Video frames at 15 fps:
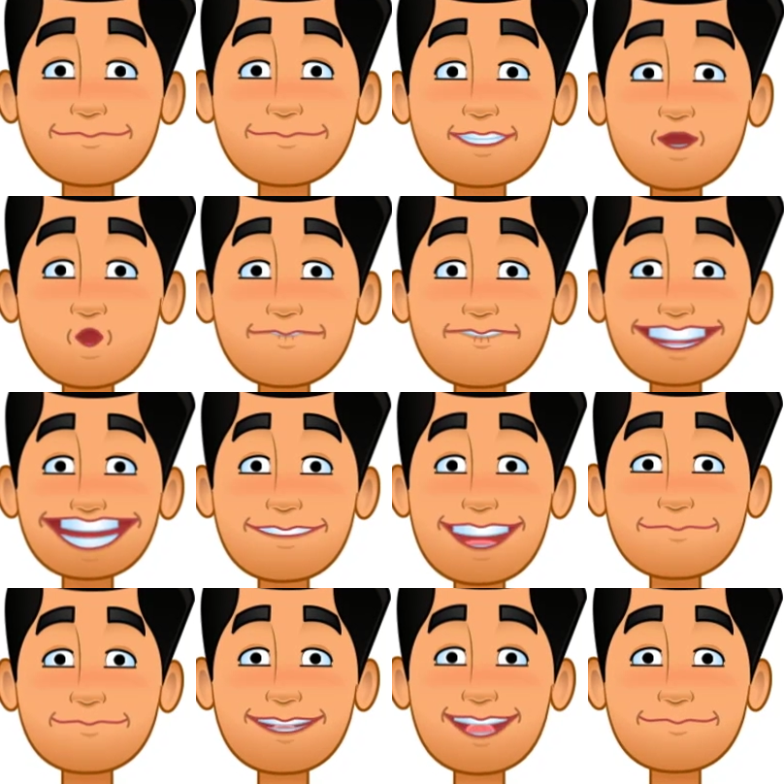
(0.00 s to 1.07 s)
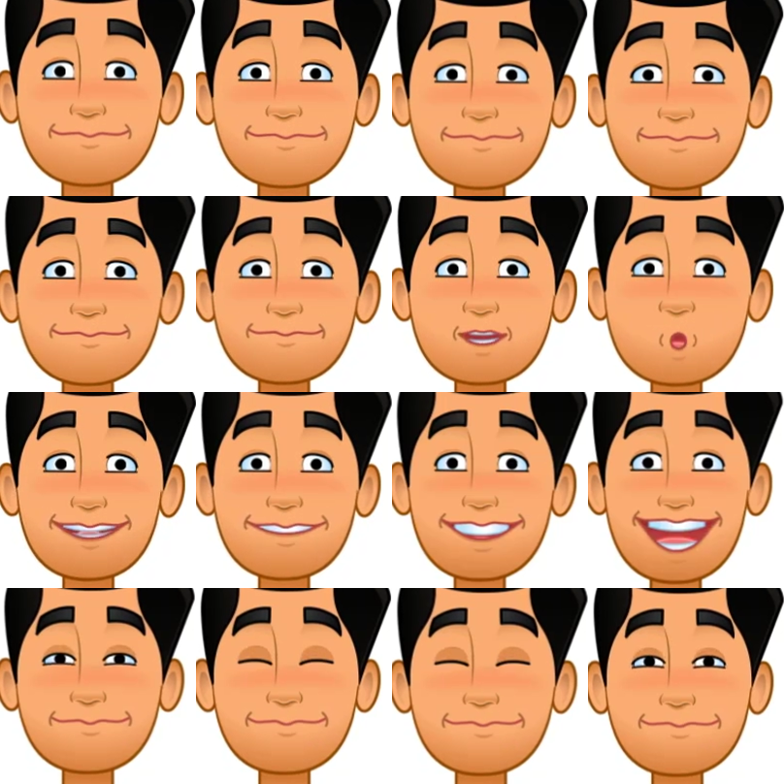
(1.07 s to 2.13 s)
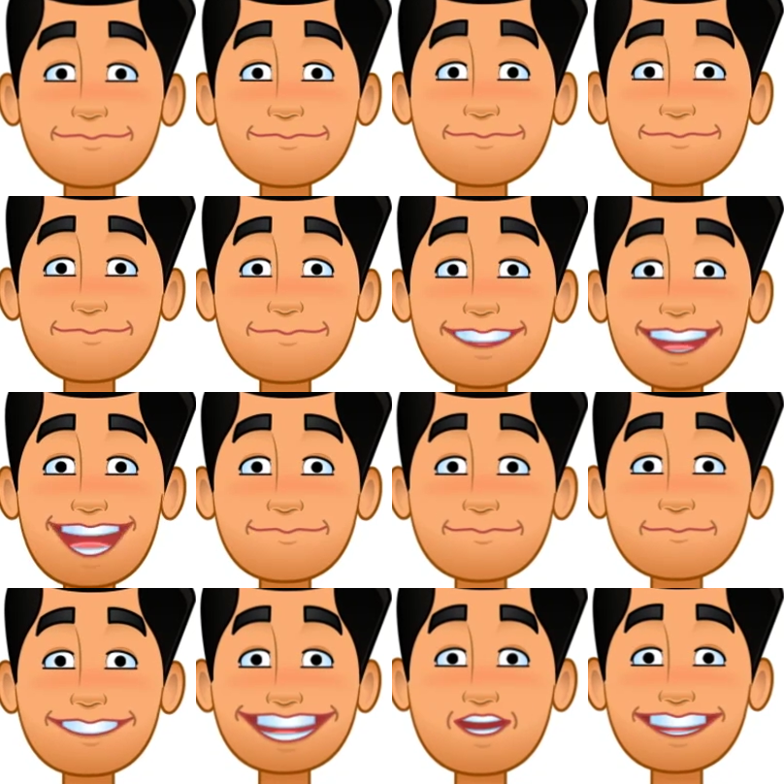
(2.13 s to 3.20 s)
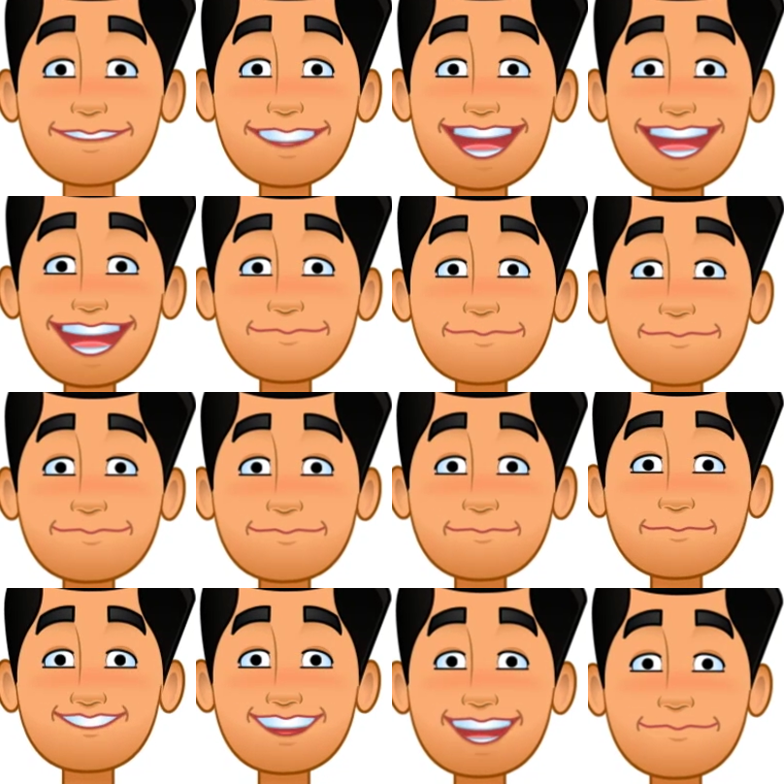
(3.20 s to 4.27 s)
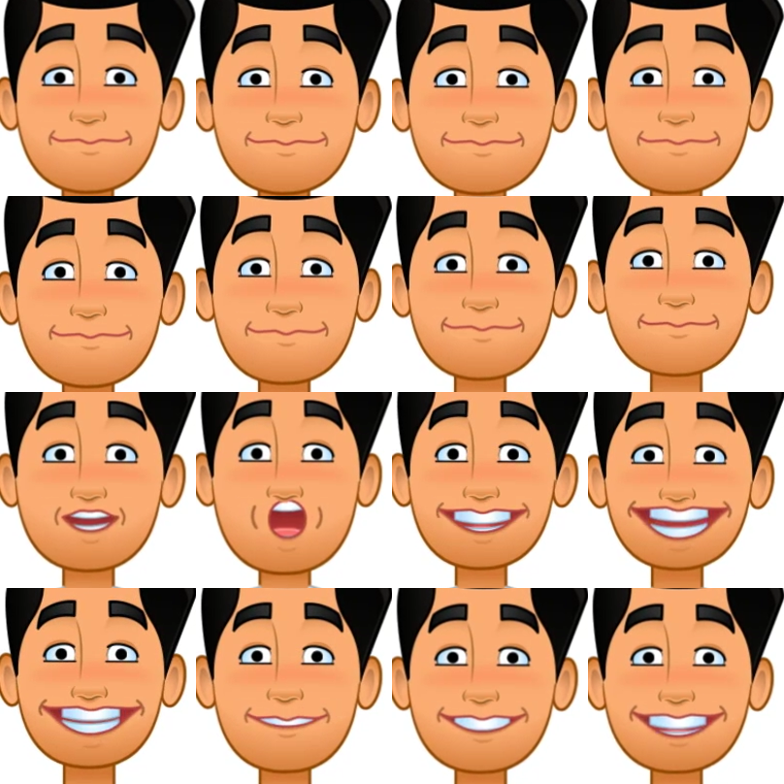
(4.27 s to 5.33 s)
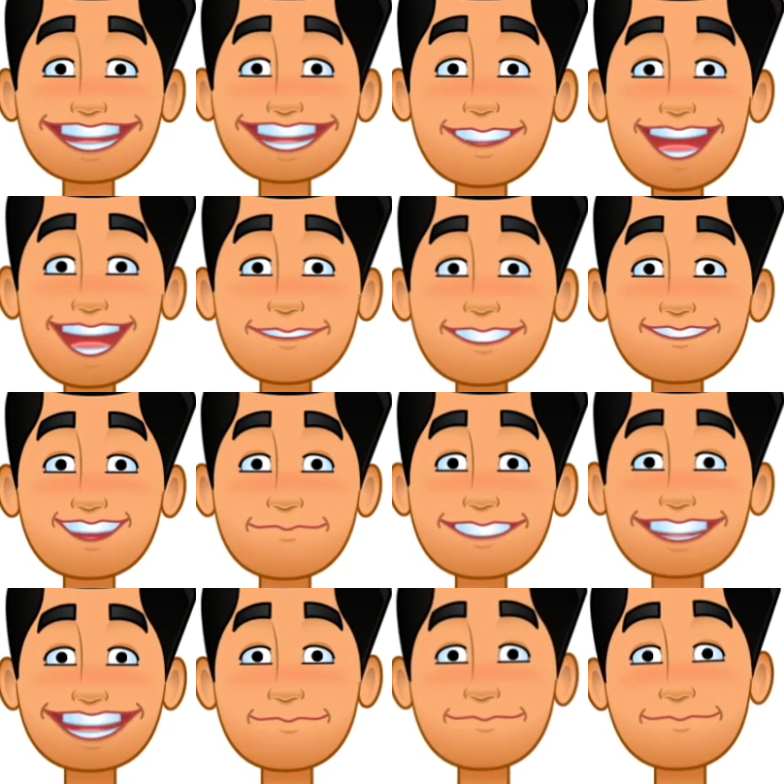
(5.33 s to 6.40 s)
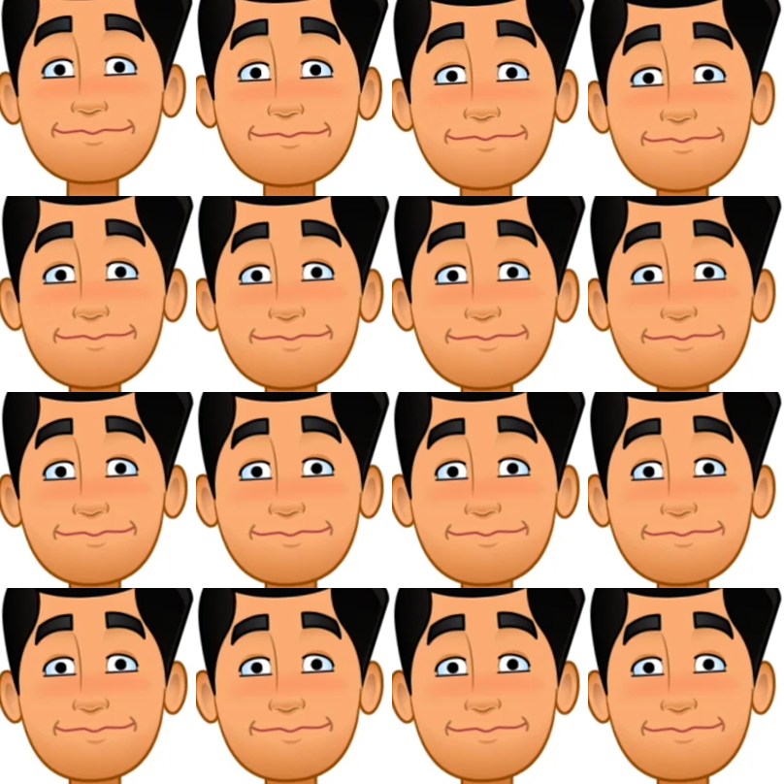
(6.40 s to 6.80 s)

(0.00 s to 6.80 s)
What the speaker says: In this example, we will have 10 psi of pressure pushing in all directions.